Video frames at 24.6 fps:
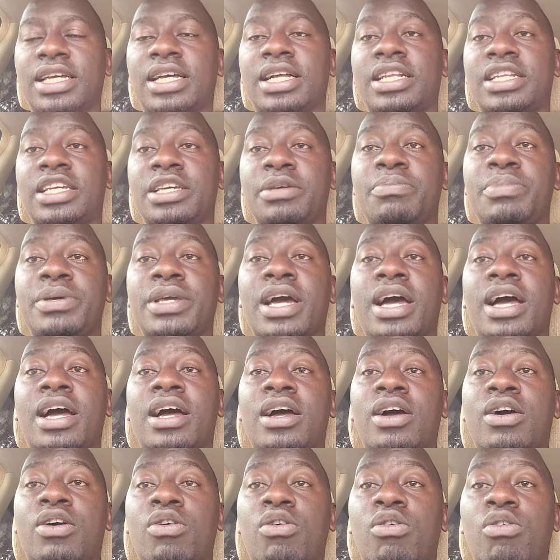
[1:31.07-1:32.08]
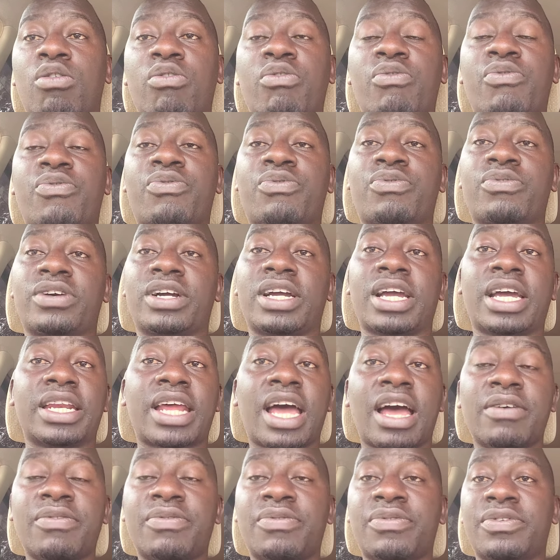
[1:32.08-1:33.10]
Libya of
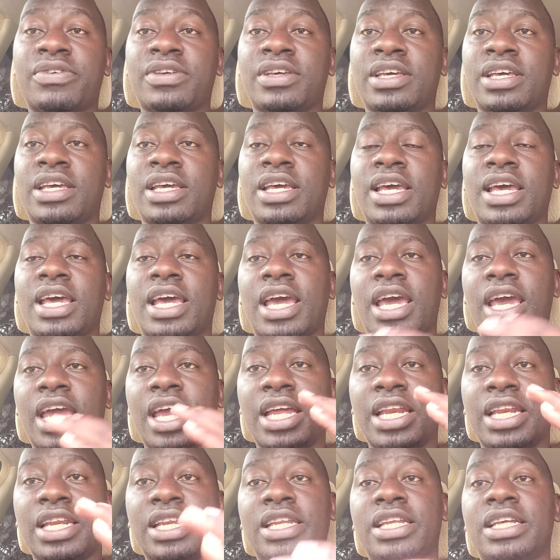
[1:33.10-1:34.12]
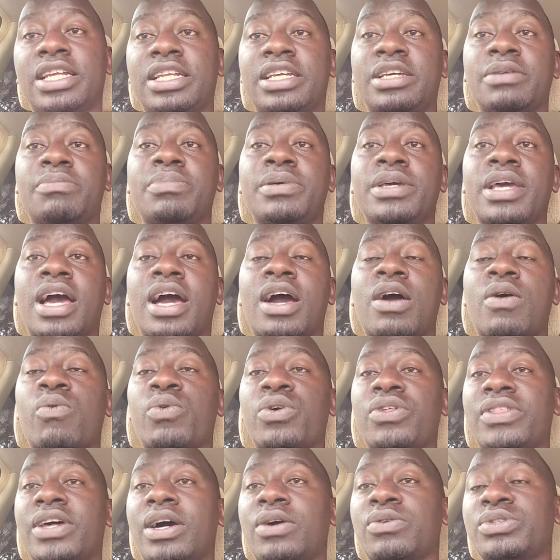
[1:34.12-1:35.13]
Gaddafi and Libya
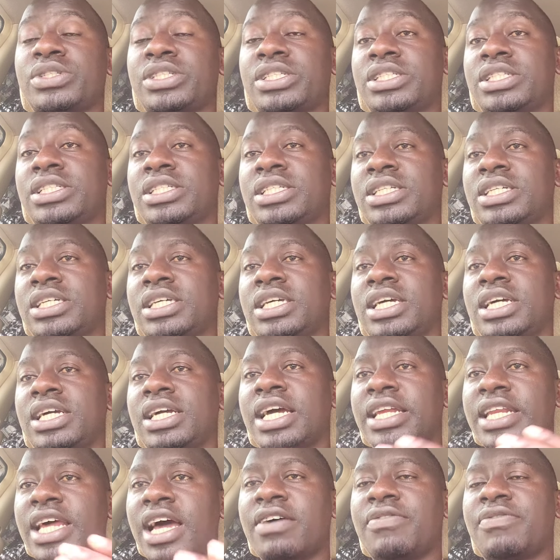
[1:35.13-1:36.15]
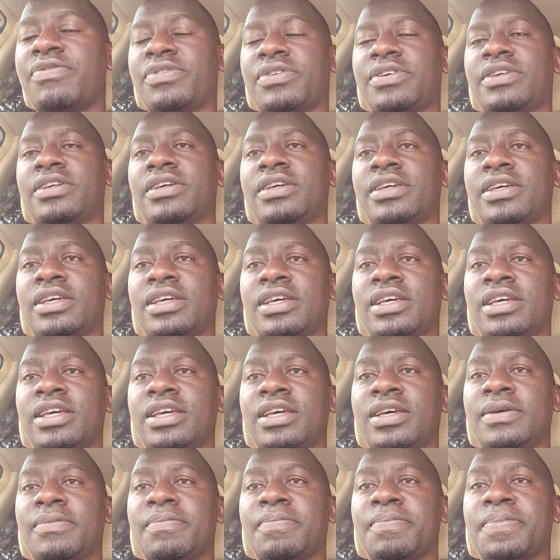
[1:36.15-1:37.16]
without Gaddafi.
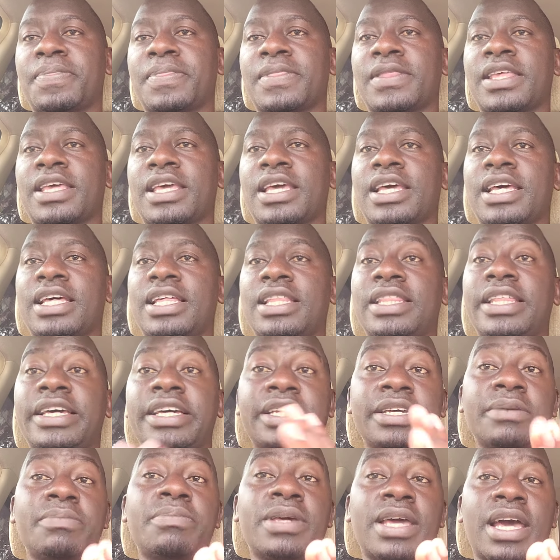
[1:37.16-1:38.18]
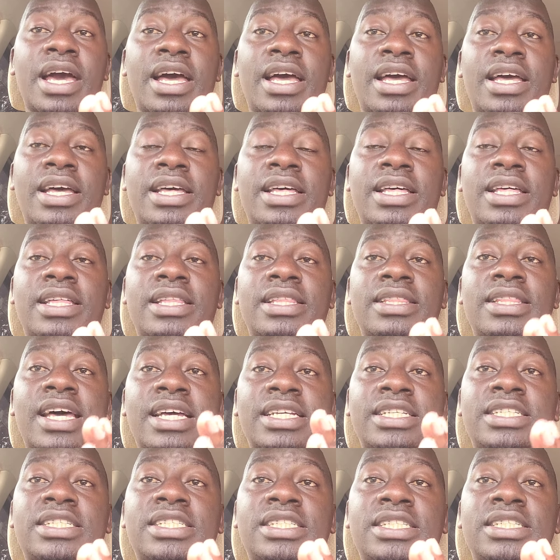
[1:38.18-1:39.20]
The Libya
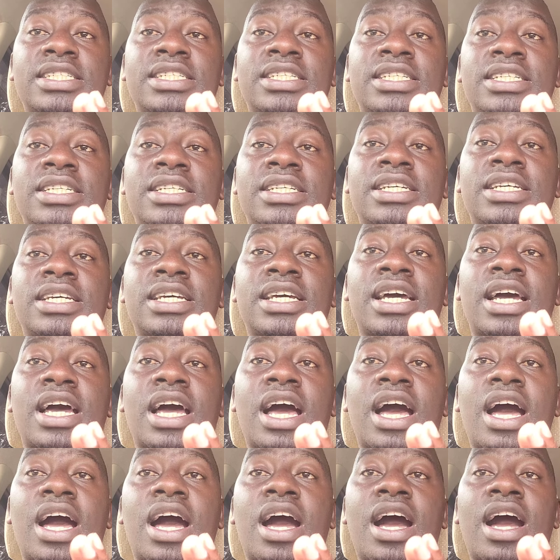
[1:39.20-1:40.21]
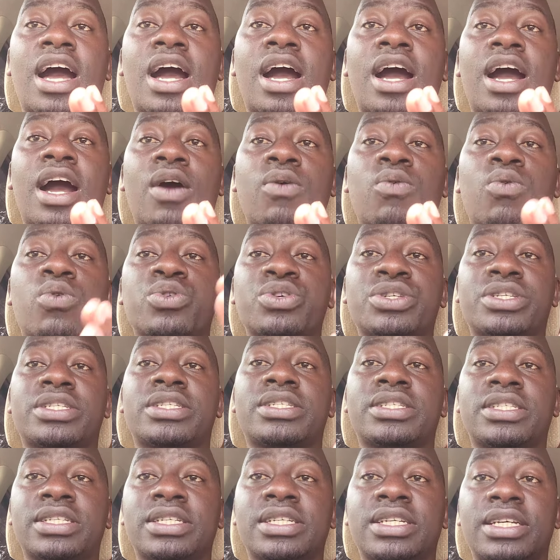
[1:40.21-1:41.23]
that
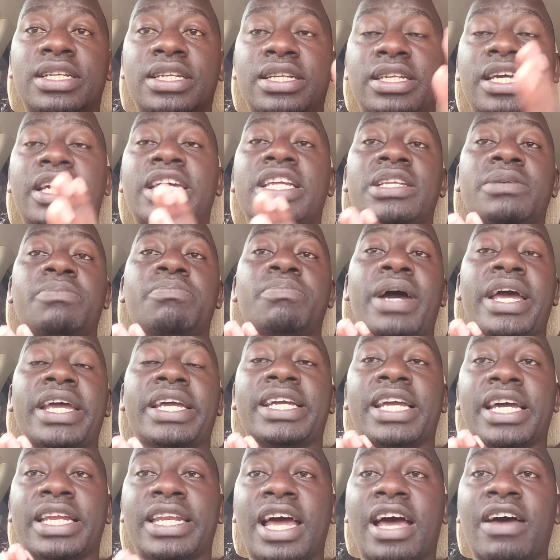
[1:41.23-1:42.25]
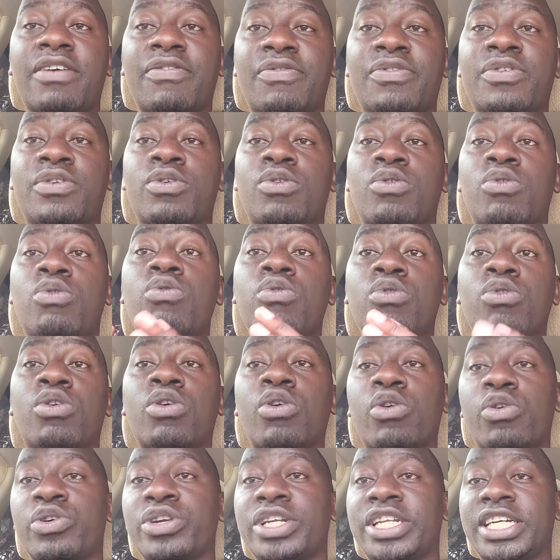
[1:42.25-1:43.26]
was led by Gaddafi, who
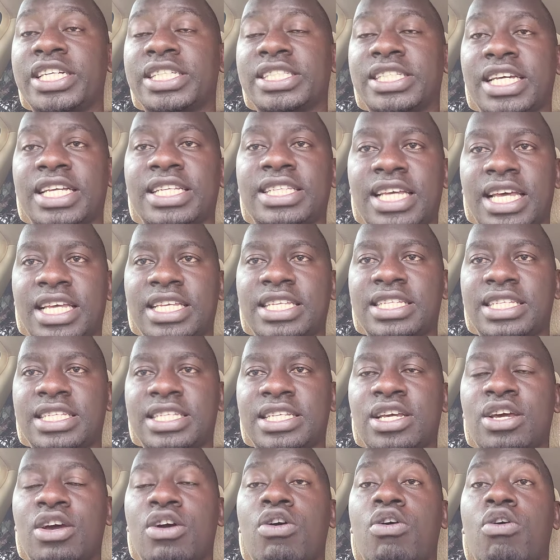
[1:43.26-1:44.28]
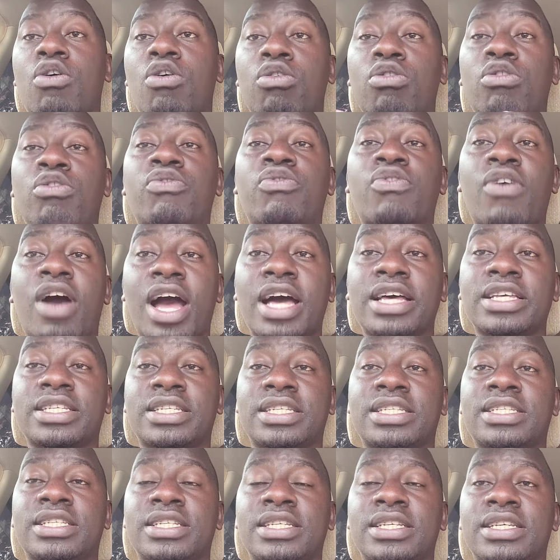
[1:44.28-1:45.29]
called dictators, all of
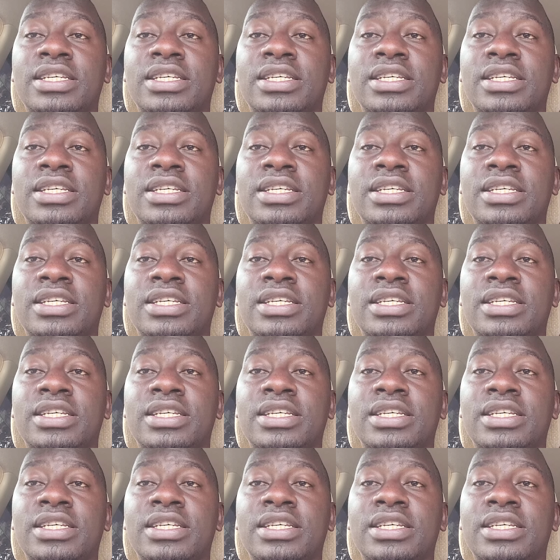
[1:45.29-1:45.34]
us,